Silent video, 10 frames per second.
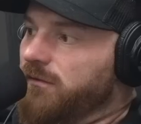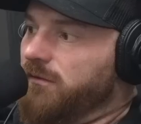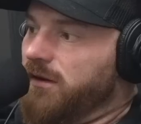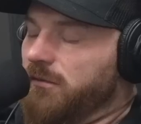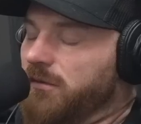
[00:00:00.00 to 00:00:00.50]

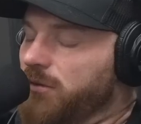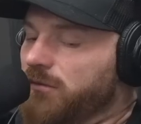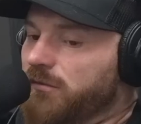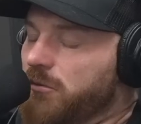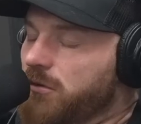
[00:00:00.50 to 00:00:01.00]
and I'm not
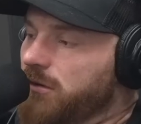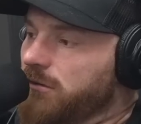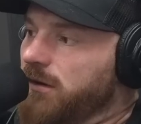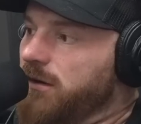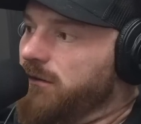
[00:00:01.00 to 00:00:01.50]
blowing smoke out
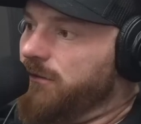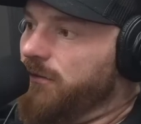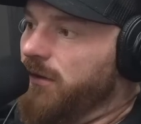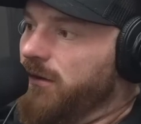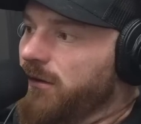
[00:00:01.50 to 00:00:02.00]
your ass.
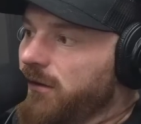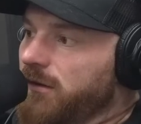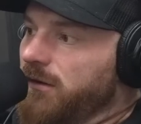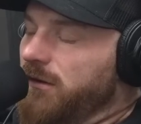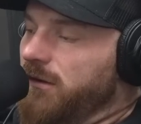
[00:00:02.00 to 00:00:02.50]

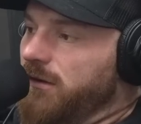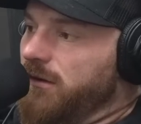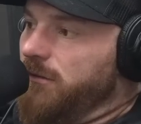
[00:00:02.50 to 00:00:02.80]
I